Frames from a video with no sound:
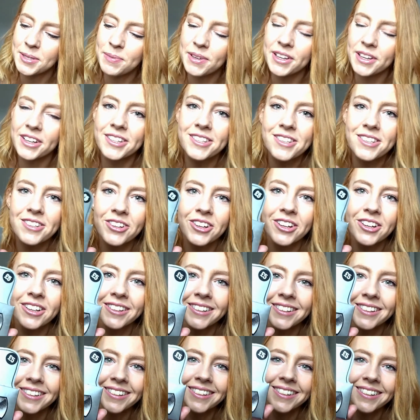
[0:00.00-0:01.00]
because
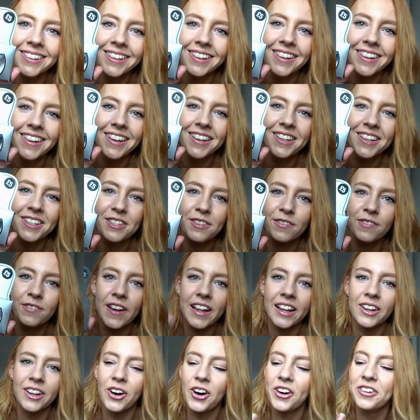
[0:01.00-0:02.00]
it's
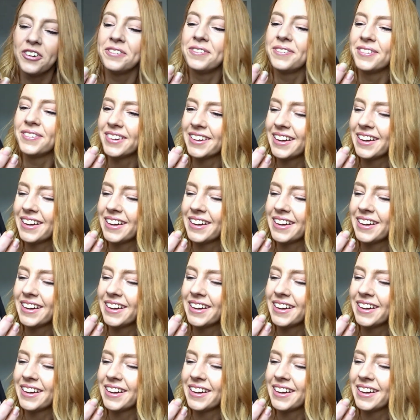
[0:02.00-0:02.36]
fell off.